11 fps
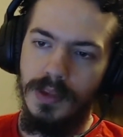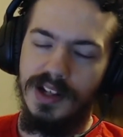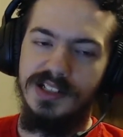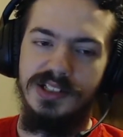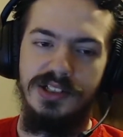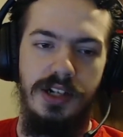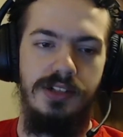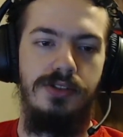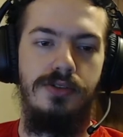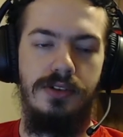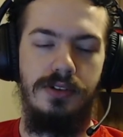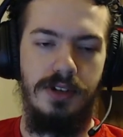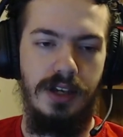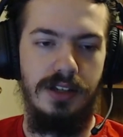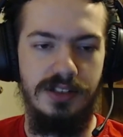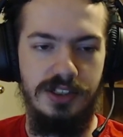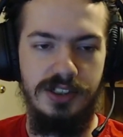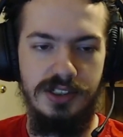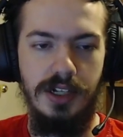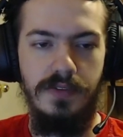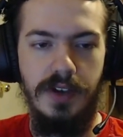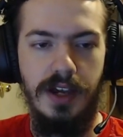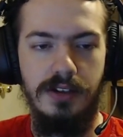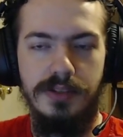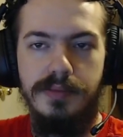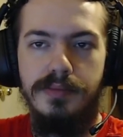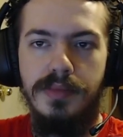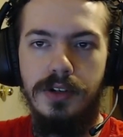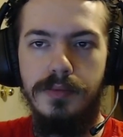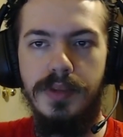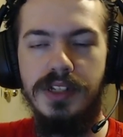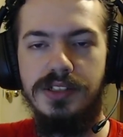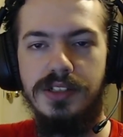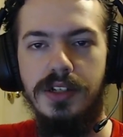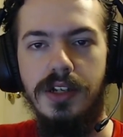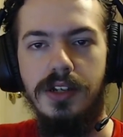considering I do cut stuff out a little bit